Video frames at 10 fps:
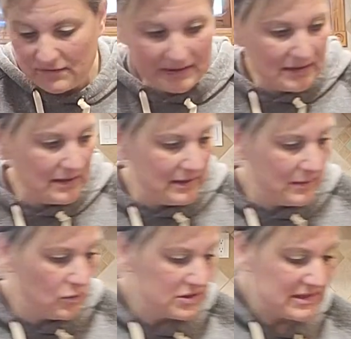if I get any
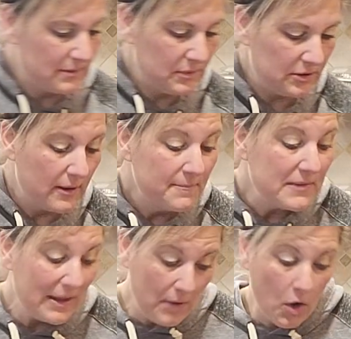more skimpier,
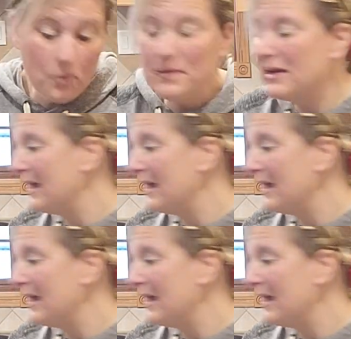I'm hoping